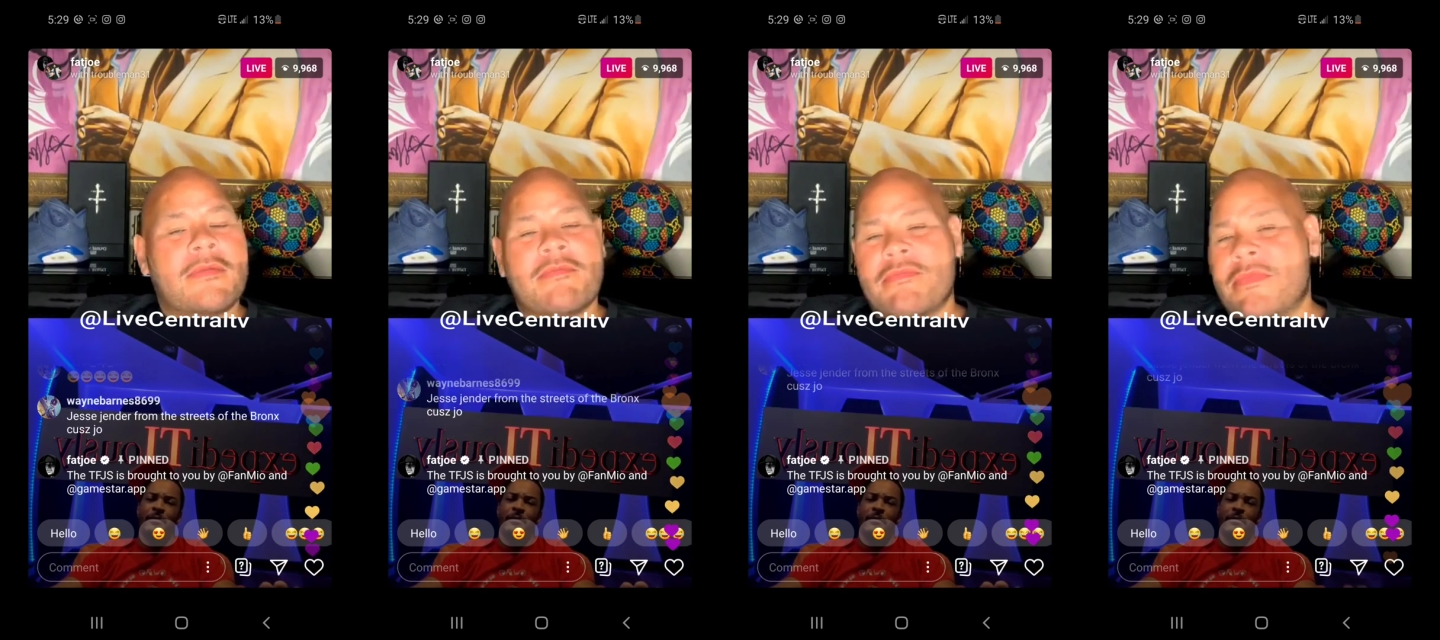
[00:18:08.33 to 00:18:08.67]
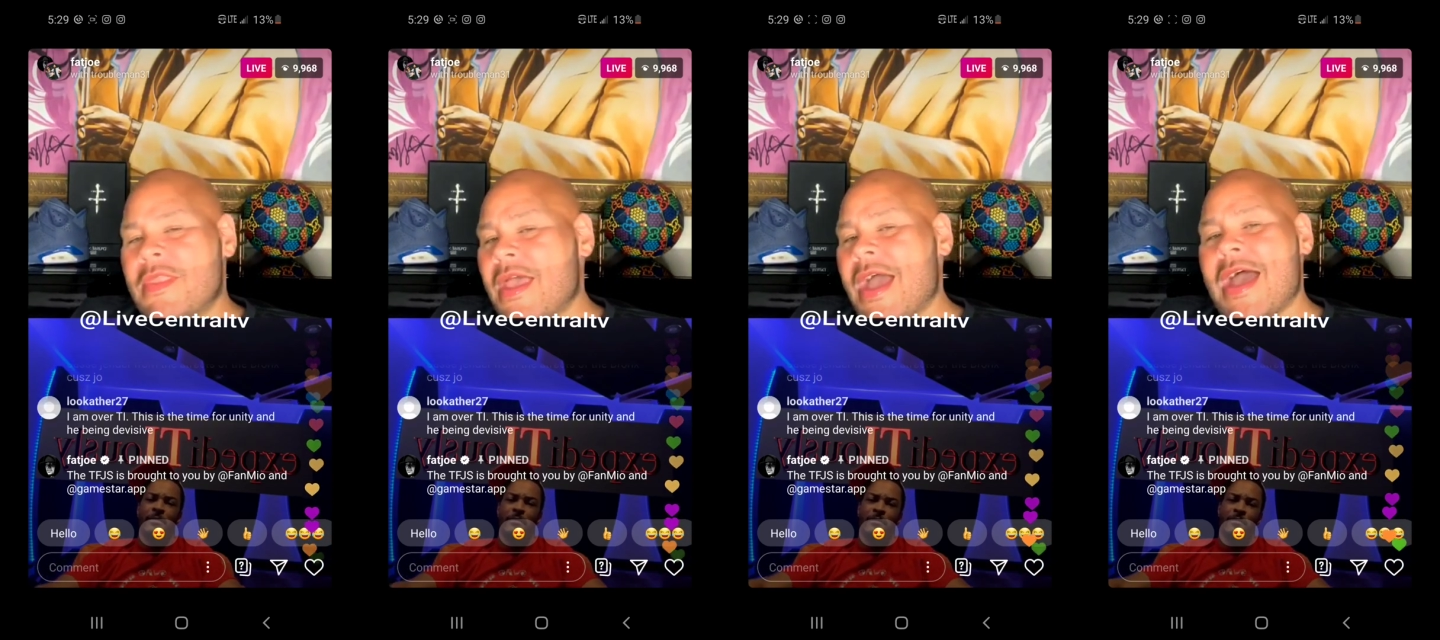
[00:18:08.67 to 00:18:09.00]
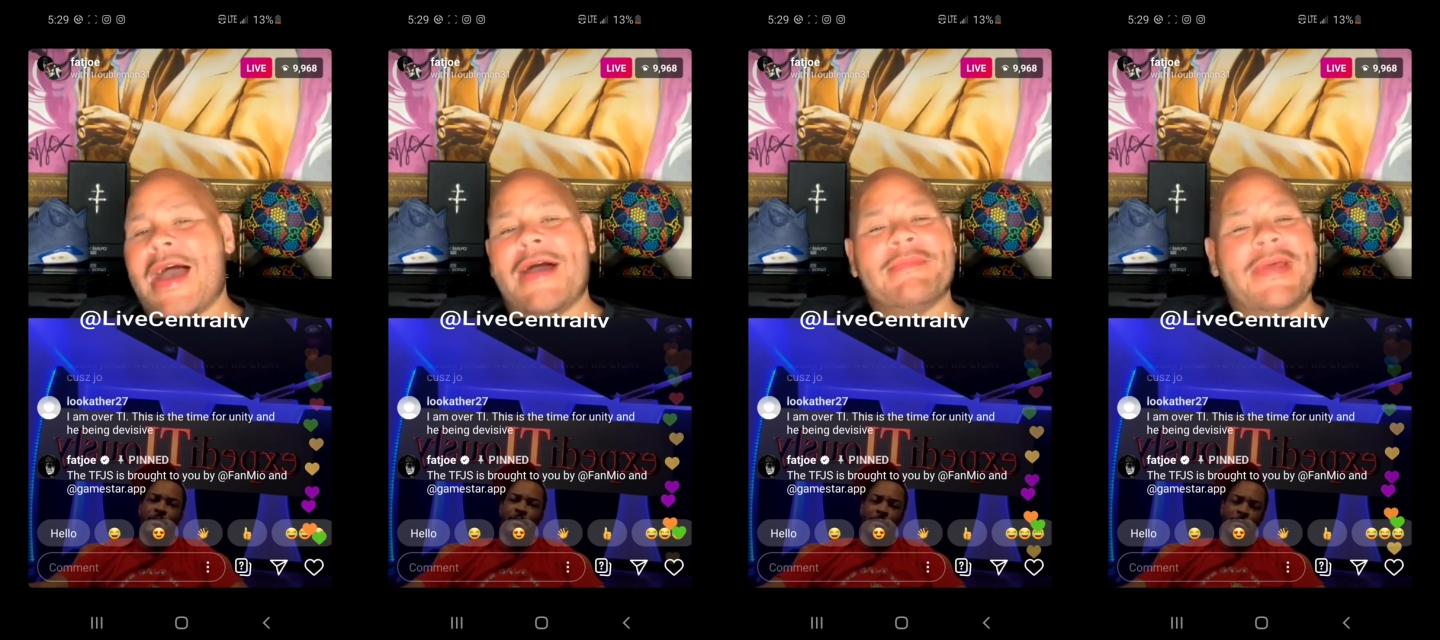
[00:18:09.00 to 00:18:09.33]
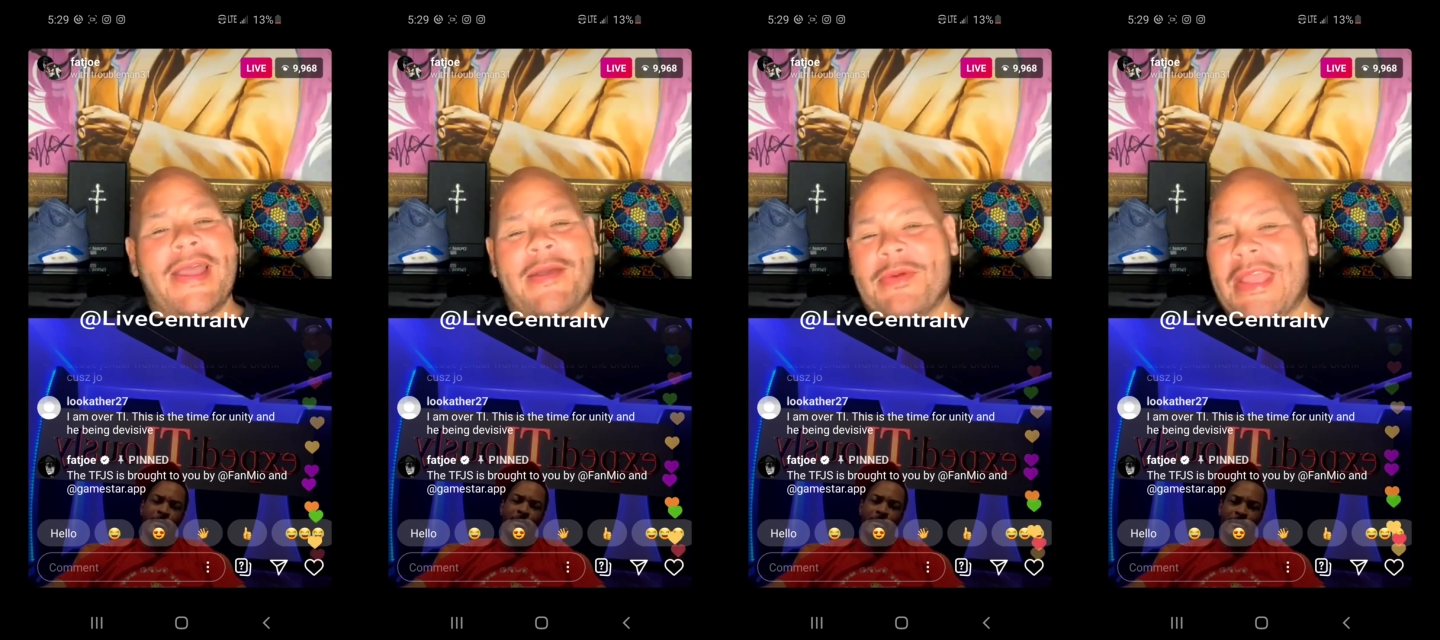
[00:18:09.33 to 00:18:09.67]
Nah,
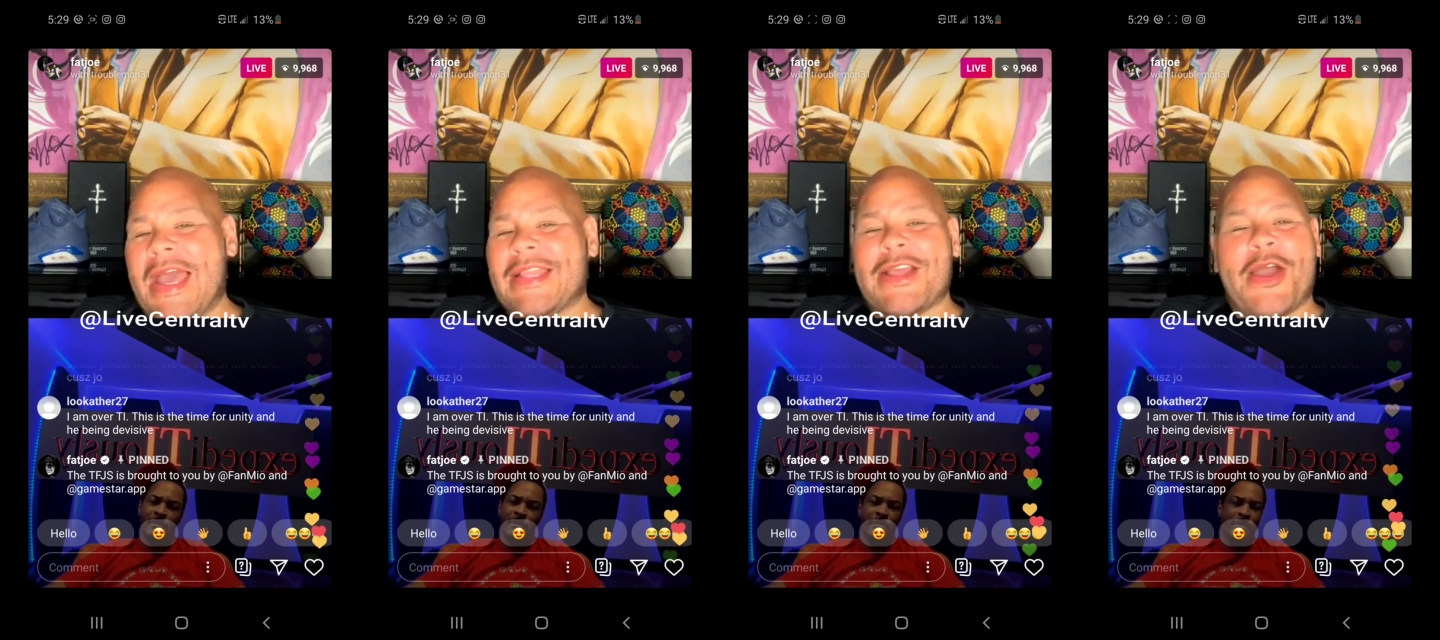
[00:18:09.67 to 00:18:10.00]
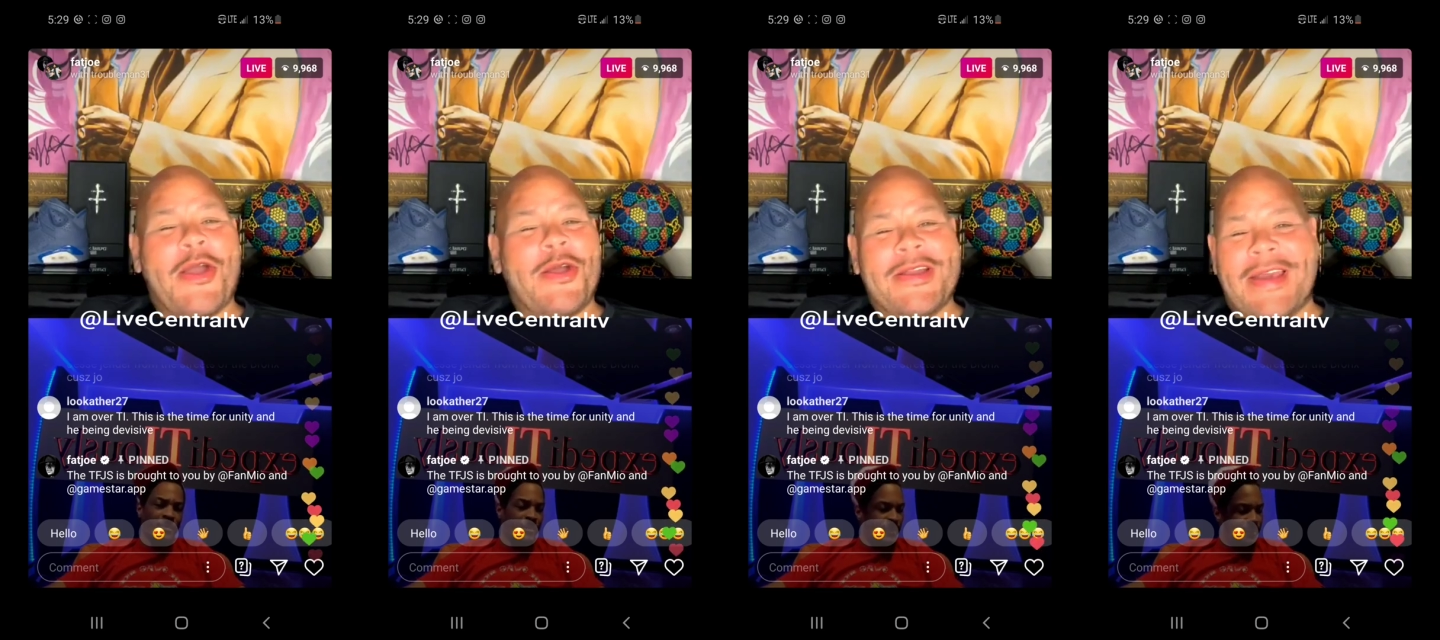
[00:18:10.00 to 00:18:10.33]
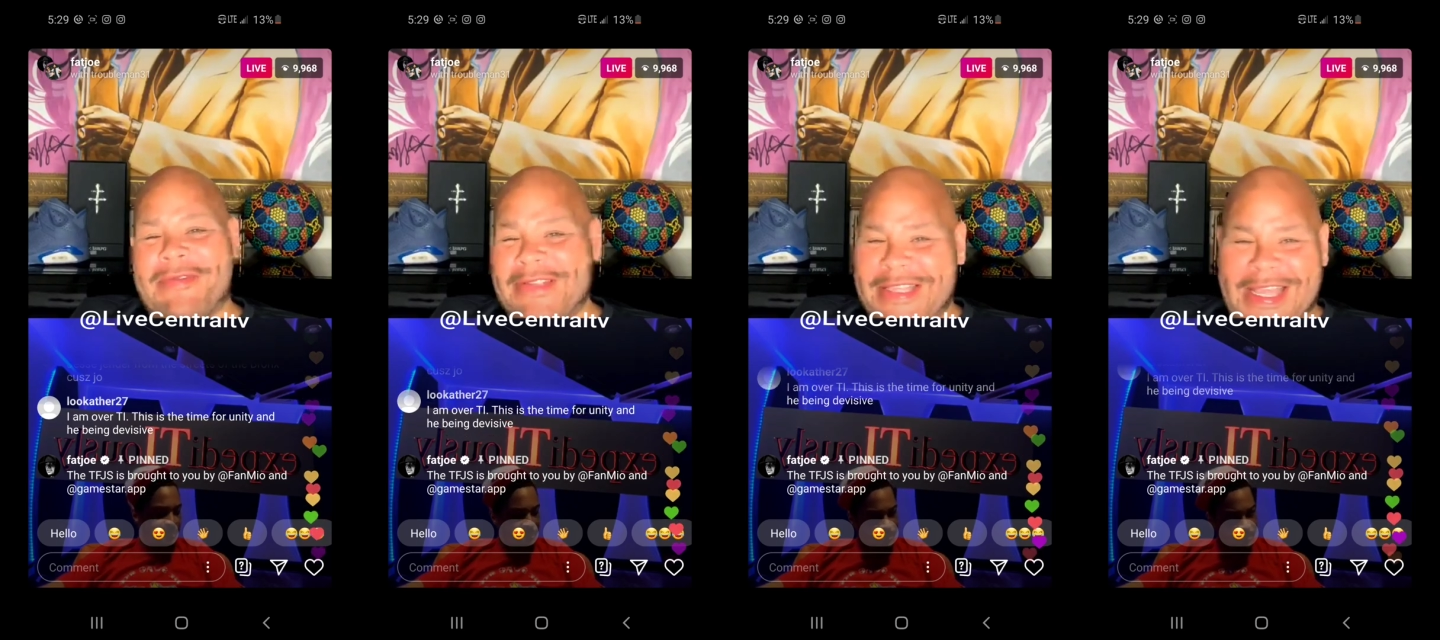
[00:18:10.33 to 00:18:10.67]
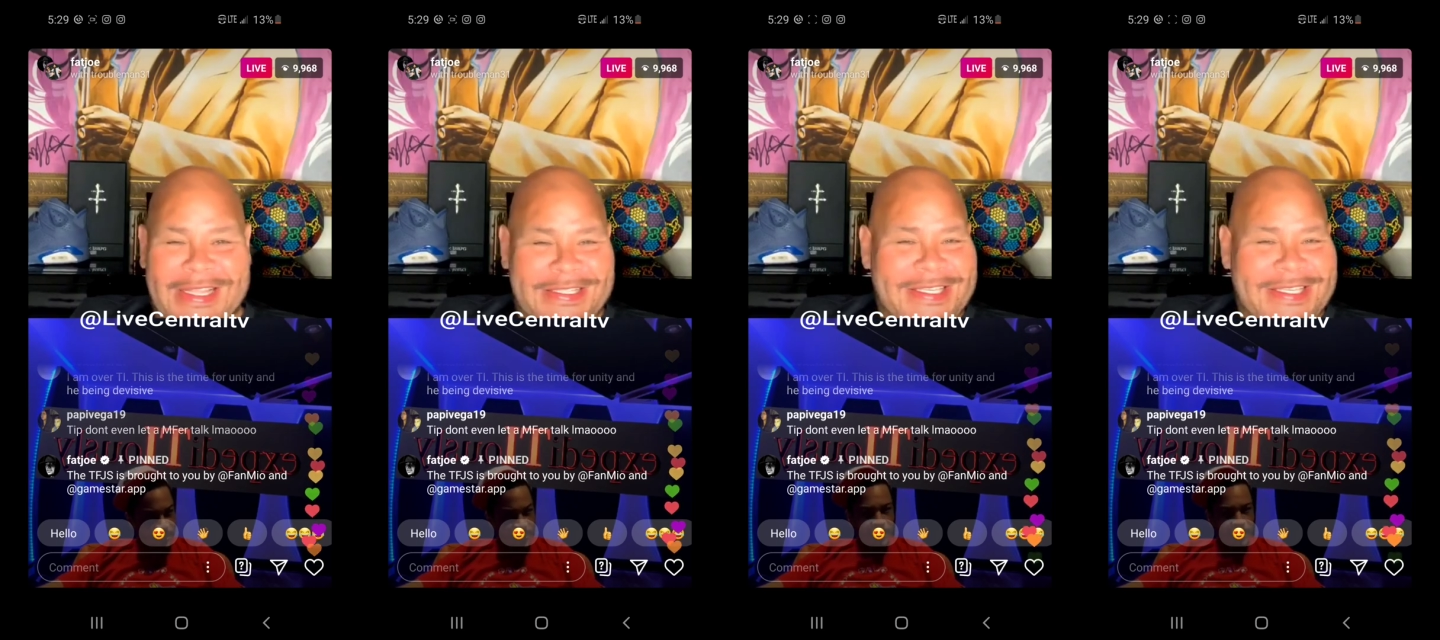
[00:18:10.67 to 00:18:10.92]
man. We have to earn everything,